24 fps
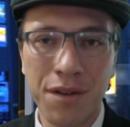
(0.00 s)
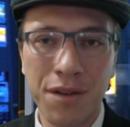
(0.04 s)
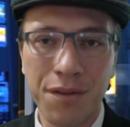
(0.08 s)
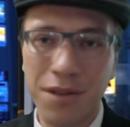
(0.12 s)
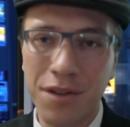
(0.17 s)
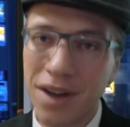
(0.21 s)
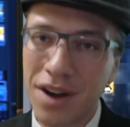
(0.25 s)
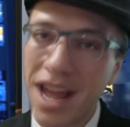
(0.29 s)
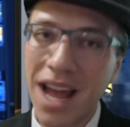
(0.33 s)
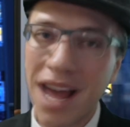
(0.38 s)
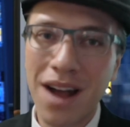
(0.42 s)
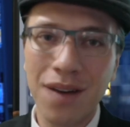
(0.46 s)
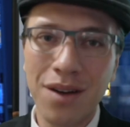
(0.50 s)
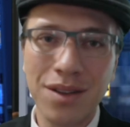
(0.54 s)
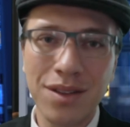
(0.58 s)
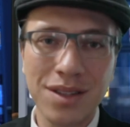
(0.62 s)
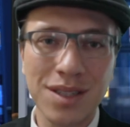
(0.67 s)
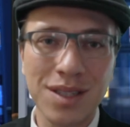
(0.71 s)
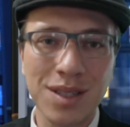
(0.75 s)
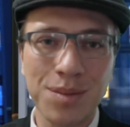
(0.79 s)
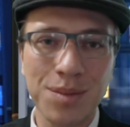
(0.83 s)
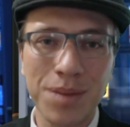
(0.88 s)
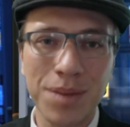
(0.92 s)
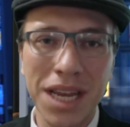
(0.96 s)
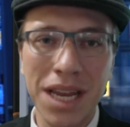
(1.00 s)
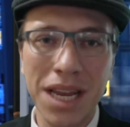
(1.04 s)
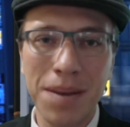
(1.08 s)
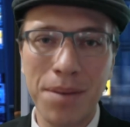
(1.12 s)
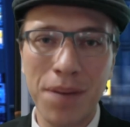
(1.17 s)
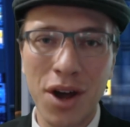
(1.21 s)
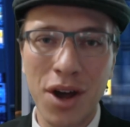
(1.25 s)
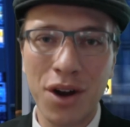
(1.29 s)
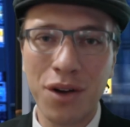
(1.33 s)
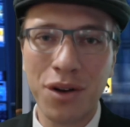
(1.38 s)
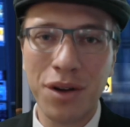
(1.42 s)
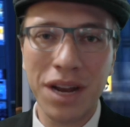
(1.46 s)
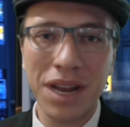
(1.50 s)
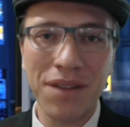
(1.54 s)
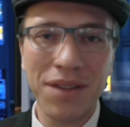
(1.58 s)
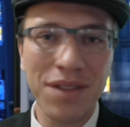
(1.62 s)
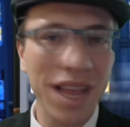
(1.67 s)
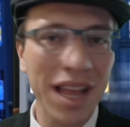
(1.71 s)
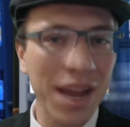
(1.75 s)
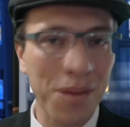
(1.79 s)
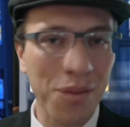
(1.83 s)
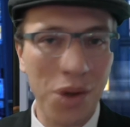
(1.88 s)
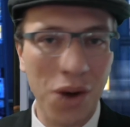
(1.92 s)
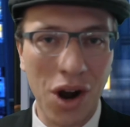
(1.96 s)
For now, this is me, Mono Green of
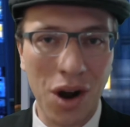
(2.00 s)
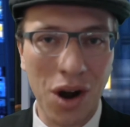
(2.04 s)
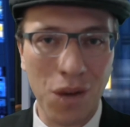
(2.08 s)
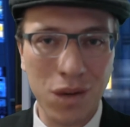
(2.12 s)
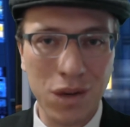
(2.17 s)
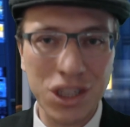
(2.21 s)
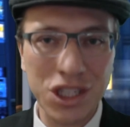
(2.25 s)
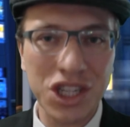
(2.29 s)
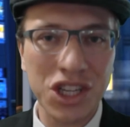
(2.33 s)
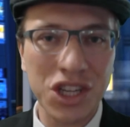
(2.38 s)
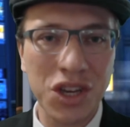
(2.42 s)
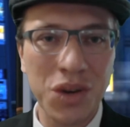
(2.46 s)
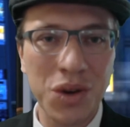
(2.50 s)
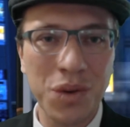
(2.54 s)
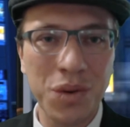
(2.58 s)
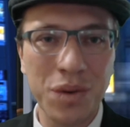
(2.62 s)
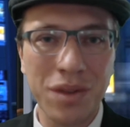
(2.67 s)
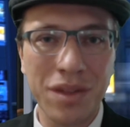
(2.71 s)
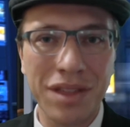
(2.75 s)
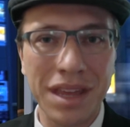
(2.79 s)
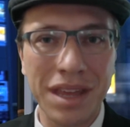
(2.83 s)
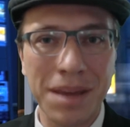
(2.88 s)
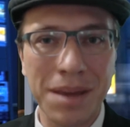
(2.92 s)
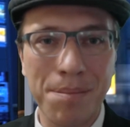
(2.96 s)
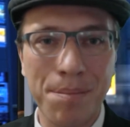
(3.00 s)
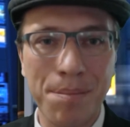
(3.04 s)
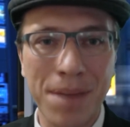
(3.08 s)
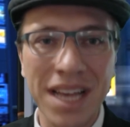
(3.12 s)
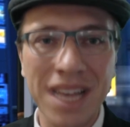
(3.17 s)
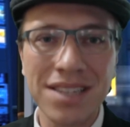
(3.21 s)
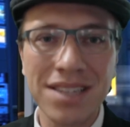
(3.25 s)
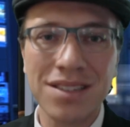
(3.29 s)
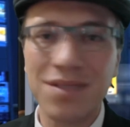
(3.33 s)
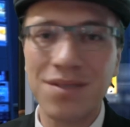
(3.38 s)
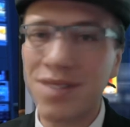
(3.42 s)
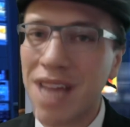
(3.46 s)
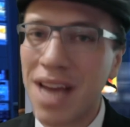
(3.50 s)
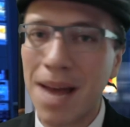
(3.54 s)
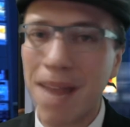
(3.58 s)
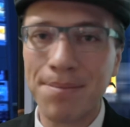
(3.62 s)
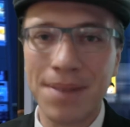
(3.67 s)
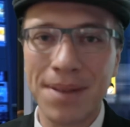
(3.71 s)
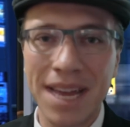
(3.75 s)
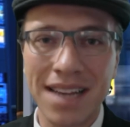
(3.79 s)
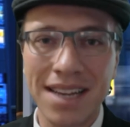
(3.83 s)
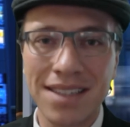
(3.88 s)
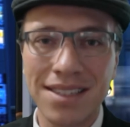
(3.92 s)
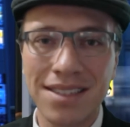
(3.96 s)
Llanowar, wishing you the best of top
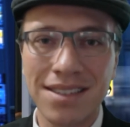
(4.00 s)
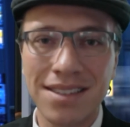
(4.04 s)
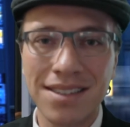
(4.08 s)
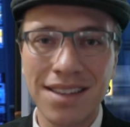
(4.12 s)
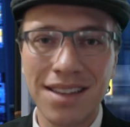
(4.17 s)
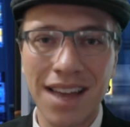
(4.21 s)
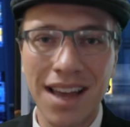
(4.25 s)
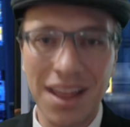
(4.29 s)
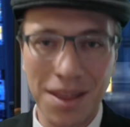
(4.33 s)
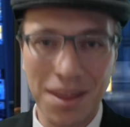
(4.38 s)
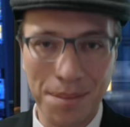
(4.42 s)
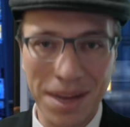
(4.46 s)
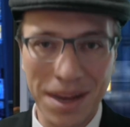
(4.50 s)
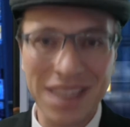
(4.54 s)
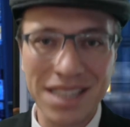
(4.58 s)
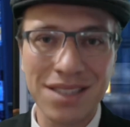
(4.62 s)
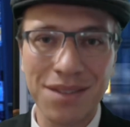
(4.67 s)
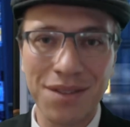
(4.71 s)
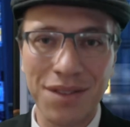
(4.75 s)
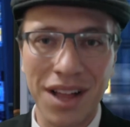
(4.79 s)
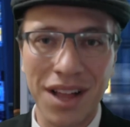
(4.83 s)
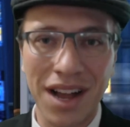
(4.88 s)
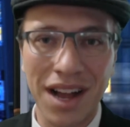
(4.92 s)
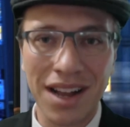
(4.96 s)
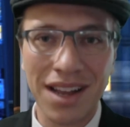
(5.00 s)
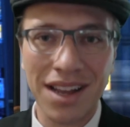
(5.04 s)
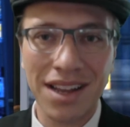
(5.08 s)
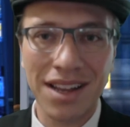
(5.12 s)
decks and the best of luck.